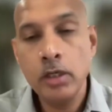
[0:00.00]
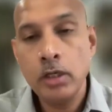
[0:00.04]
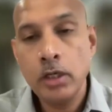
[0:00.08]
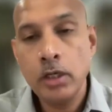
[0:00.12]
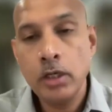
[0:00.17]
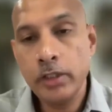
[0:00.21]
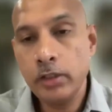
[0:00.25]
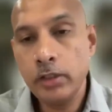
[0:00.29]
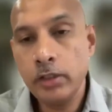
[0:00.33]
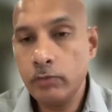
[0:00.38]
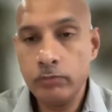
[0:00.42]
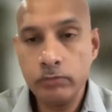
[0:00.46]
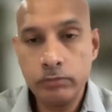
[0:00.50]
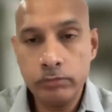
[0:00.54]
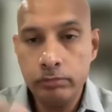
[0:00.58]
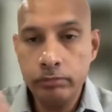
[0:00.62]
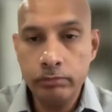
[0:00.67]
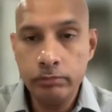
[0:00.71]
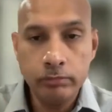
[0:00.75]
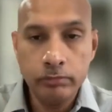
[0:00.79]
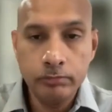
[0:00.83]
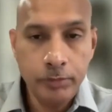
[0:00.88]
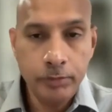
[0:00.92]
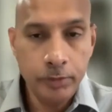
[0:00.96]
I think
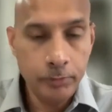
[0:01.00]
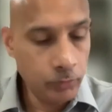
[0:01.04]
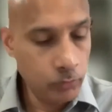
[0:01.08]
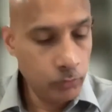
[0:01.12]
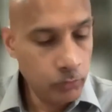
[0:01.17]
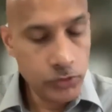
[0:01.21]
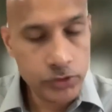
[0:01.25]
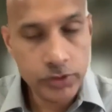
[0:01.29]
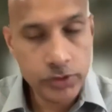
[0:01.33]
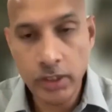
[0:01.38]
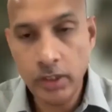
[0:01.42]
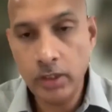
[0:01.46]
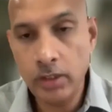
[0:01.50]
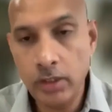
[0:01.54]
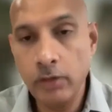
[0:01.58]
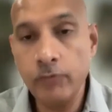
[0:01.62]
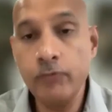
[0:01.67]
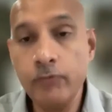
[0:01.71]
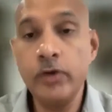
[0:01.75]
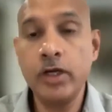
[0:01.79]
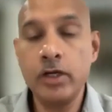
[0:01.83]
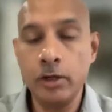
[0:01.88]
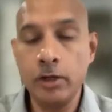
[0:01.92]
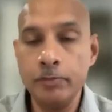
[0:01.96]
people would say
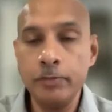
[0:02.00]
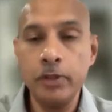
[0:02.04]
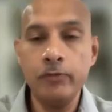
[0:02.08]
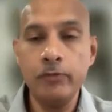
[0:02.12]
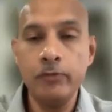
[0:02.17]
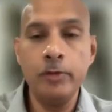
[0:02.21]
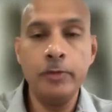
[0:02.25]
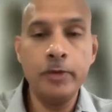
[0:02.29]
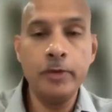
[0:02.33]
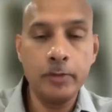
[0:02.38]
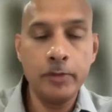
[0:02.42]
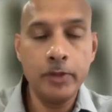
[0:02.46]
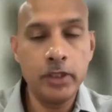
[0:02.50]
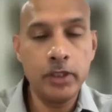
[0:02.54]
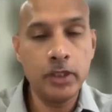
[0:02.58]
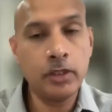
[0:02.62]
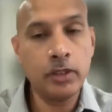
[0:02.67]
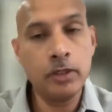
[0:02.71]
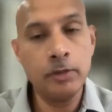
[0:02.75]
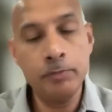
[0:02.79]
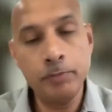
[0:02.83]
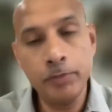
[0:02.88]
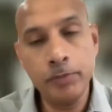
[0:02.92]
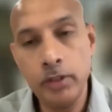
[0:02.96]
every company will become a tech
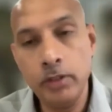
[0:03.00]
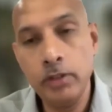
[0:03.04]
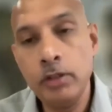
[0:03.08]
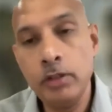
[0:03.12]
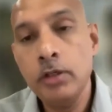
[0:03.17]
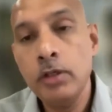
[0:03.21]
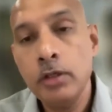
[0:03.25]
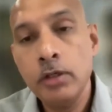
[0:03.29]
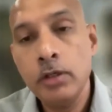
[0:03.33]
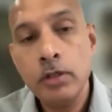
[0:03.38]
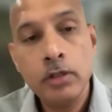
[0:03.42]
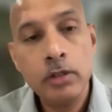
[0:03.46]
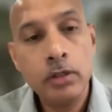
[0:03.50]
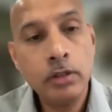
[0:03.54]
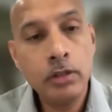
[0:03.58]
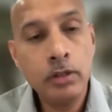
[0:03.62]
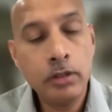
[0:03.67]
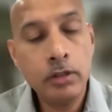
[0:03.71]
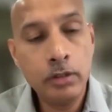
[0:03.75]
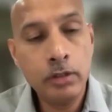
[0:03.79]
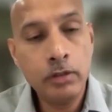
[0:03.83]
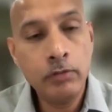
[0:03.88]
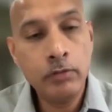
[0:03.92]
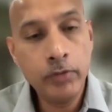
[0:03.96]
company
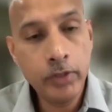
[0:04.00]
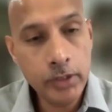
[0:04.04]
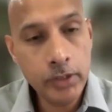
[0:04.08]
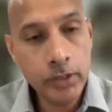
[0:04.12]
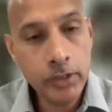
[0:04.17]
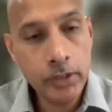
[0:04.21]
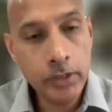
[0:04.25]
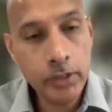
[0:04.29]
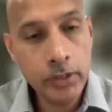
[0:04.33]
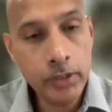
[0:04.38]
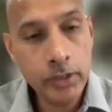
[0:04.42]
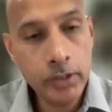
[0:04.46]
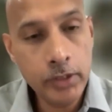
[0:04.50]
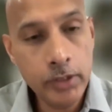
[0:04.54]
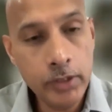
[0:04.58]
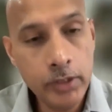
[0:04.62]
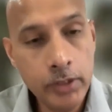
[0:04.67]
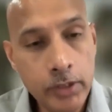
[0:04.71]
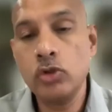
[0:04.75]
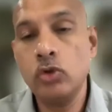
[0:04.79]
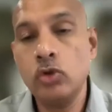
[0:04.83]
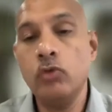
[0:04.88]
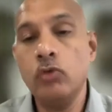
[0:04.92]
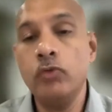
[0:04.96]
very soon,
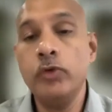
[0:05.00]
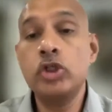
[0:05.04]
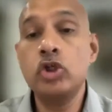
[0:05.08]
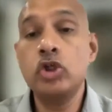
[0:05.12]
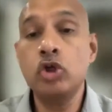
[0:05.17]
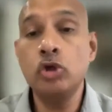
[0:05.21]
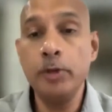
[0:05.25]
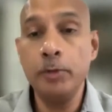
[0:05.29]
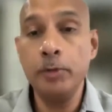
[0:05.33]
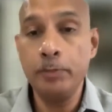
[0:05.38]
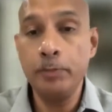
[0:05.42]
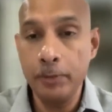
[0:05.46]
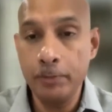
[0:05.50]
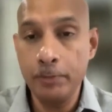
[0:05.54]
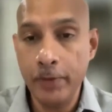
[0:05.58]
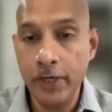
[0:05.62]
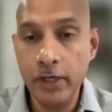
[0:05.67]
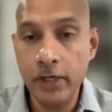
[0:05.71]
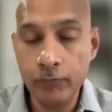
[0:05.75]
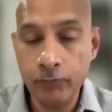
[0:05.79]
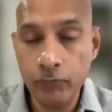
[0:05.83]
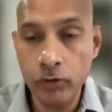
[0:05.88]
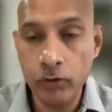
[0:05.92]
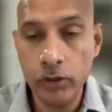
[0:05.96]
right? So we should be
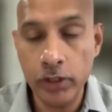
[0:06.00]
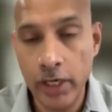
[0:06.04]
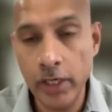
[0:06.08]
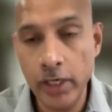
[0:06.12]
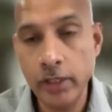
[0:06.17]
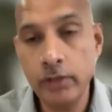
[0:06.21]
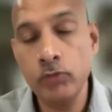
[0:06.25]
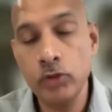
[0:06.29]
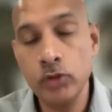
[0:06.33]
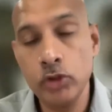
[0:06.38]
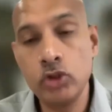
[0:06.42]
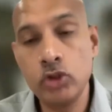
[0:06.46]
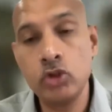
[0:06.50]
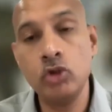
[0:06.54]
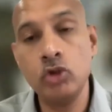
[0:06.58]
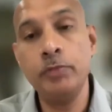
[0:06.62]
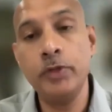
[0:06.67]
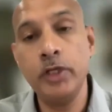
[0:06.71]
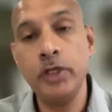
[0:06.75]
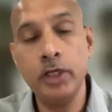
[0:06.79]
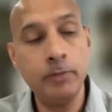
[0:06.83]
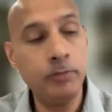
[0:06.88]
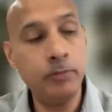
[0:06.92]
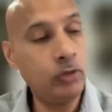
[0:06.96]
prepared for that. We should
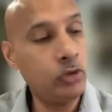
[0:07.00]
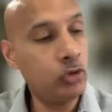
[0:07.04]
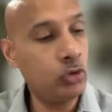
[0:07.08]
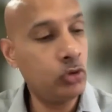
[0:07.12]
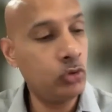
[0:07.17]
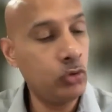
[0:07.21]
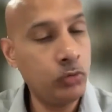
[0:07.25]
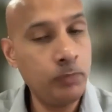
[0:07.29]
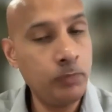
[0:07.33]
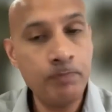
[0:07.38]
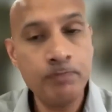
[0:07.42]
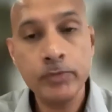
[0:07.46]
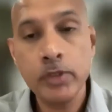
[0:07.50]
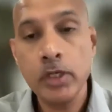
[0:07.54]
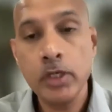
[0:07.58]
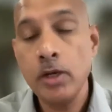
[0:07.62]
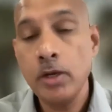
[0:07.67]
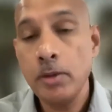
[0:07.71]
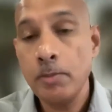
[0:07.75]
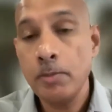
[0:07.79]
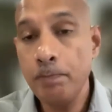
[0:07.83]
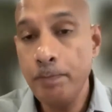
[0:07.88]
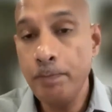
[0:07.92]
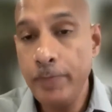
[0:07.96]
be able to
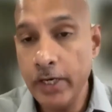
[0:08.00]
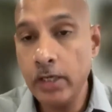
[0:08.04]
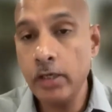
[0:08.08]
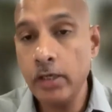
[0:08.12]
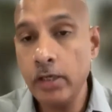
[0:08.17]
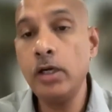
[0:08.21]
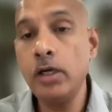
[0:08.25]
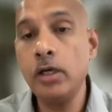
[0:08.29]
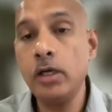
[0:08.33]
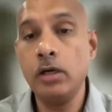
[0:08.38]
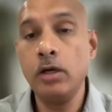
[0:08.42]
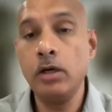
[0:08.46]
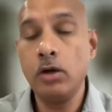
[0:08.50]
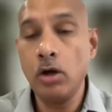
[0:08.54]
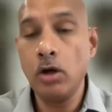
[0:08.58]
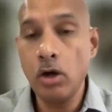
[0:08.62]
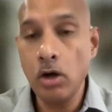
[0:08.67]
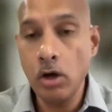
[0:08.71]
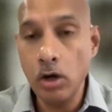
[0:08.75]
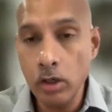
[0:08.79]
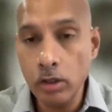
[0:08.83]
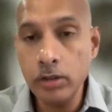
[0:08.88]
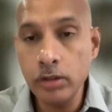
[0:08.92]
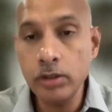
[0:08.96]
build
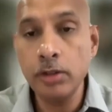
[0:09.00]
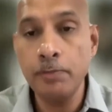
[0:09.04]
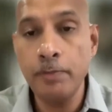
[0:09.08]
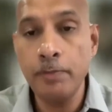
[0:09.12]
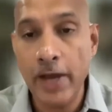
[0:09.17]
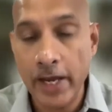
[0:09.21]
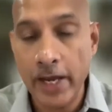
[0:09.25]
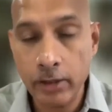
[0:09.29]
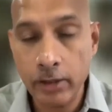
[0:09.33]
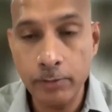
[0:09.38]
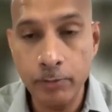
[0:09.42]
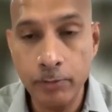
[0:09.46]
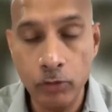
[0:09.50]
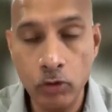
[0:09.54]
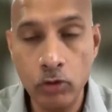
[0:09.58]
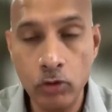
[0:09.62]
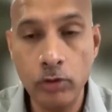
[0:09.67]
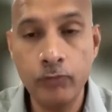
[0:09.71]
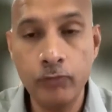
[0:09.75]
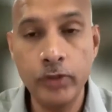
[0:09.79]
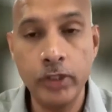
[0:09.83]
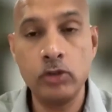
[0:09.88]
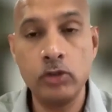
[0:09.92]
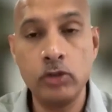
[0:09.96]
on the backbone
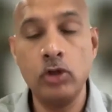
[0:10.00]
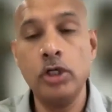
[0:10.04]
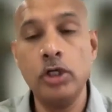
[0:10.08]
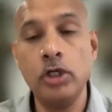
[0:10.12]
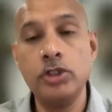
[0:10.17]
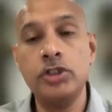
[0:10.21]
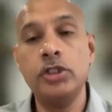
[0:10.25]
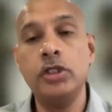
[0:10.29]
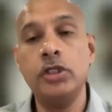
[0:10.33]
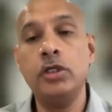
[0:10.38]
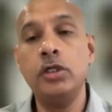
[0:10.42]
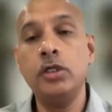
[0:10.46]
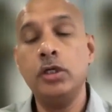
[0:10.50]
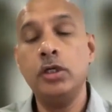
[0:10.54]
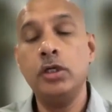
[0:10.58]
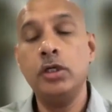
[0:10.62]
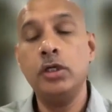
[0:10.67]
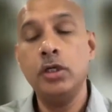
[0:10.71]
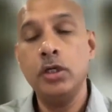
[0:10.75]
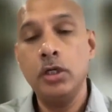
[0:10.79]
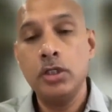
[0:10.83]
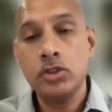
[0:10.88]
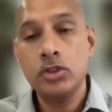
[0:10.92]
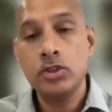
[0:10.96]
of technology
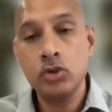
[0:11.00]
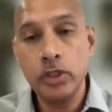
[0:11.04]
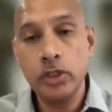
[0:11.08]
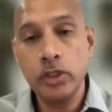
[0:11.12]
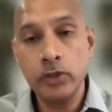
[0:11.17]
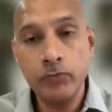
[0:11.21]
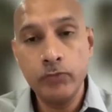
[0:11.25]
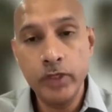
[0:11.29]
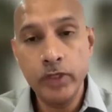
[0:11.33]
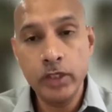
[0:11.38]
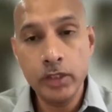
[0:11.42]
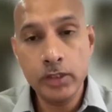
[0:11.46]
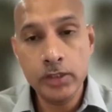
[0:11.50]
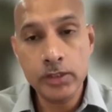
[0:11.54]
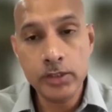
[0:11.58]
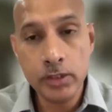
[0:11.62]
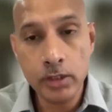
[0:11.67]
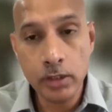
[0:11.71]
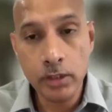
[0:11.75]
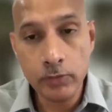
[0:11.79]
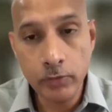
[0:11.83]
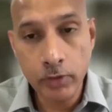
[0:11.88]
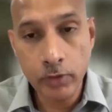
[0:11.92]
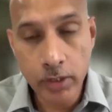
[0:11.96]
so that we can
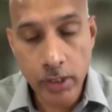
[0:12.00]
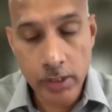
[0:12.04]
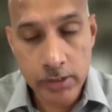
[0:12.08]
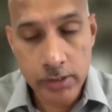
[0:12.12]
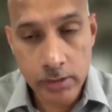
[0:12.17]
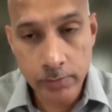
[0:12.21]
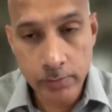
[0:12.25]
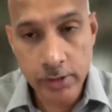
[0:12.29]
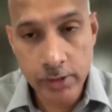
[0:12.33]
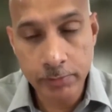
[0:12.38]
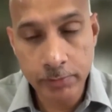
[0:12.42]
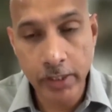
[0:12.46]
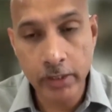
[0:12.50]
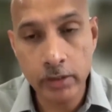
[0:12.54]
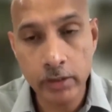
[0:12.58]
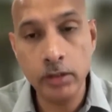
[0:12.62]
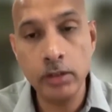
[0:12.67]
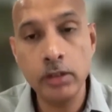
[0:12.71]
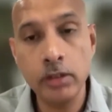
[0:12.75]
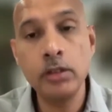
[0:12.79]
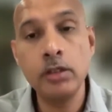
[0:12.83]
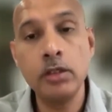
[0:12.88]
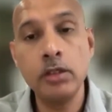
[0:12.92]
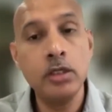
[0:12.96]
serve our customers
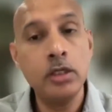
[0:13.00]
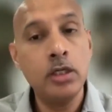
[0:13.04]
better.